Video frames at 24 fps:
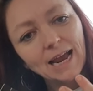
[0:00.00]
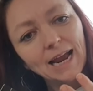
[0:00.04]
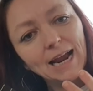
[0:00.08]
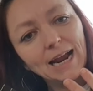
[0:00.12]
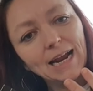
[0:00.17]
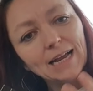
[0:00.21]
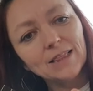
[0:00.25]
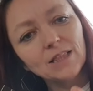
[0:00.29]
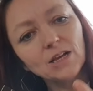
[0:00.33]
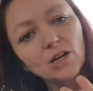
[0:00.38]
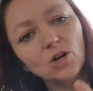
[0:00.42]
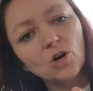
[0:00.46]

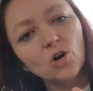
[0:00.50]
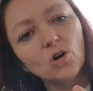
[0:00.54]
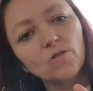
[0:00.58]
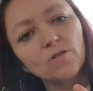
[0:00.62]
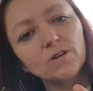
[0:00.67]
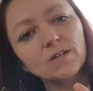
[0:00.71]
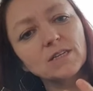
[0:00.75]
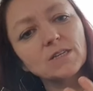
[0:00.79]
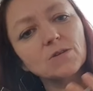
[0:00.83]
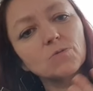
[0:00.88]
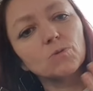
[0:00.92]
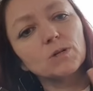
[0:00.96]
In the
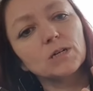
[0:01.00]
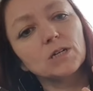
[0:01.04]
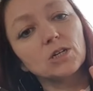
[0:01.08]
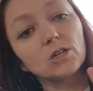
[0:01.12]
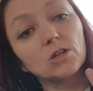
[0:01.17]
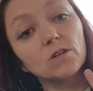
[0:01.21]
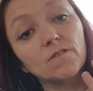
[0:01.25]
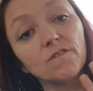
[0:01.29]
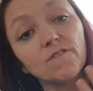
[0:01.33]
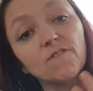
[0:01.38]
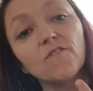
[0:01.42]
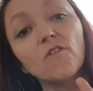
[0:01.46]
chorus we
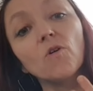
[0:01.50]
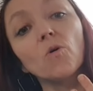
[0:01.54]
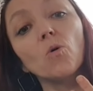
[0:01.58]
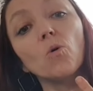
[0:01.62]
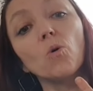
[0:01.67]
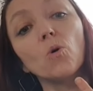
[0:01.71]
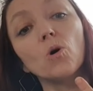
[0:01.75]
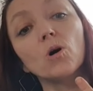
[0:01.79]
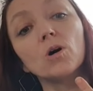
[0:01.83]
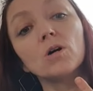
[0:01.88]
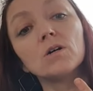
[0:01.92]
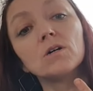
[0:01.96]
do
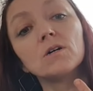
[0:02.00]
4.